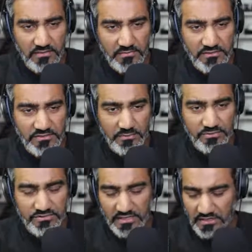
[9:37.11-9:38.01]
My son
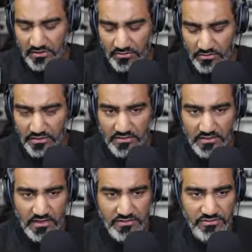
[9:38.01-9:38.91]
was saying earlier that
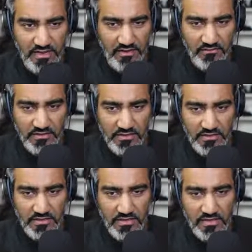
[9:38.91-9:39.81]
I should have a
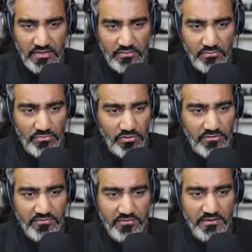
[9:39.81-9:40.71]
little more
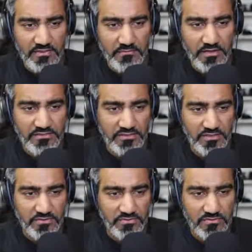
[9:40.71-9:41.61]
fun in my
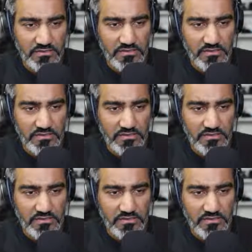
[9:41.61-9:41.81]
tone.